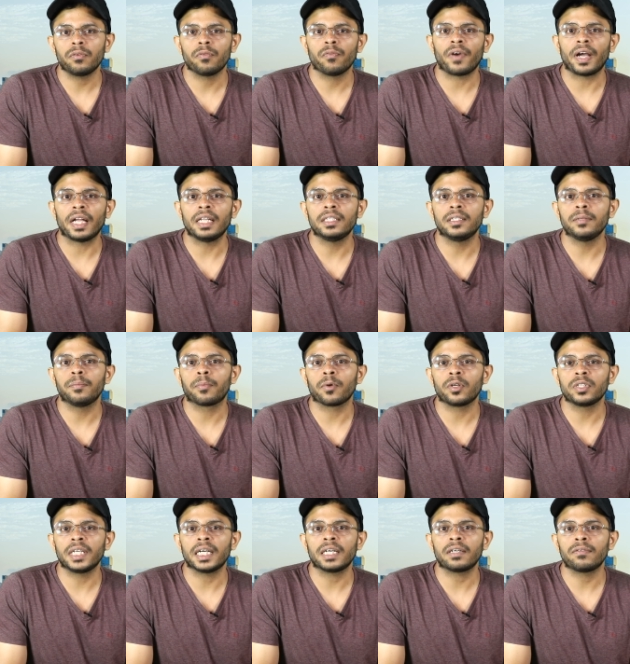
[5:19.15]
while the
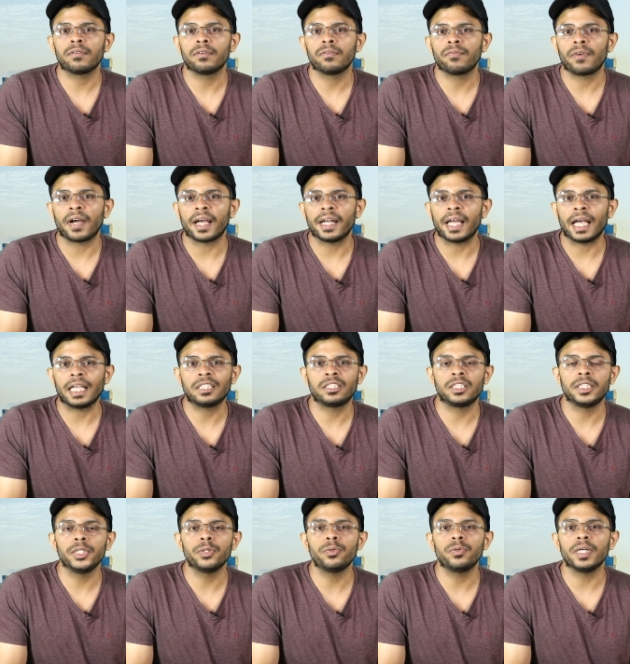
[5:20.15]
project finance
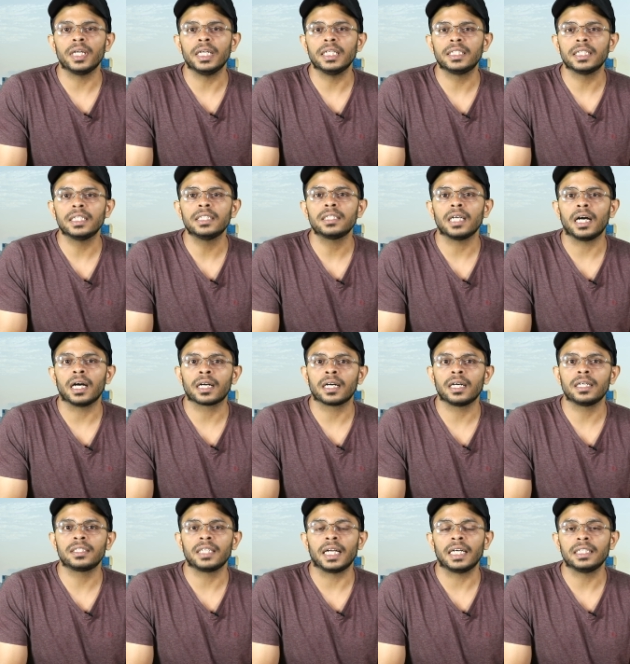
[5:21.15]
due diligence
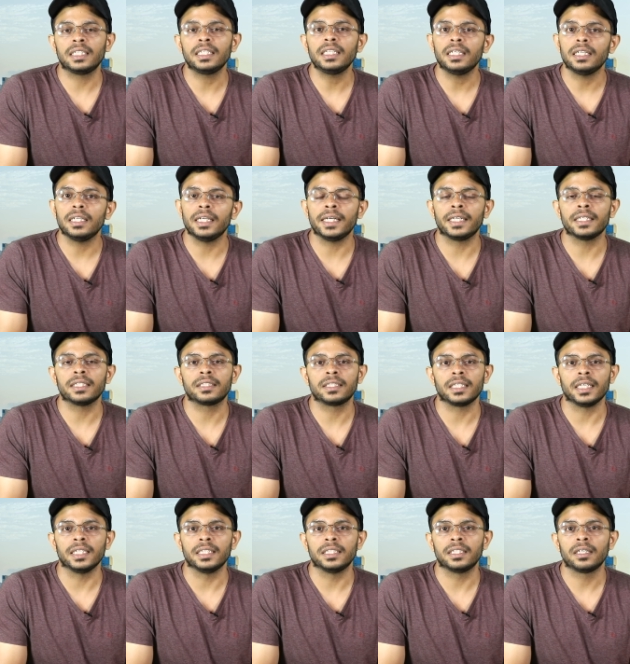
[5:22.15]
occurs at the later
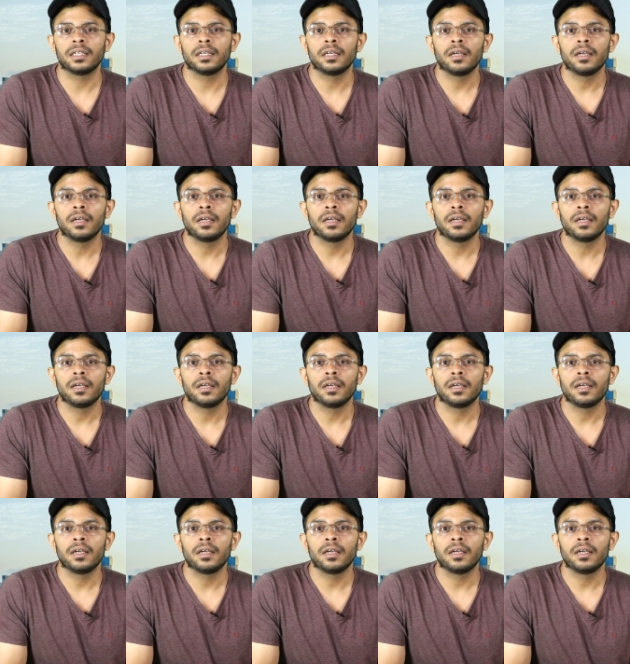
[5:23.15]
stage.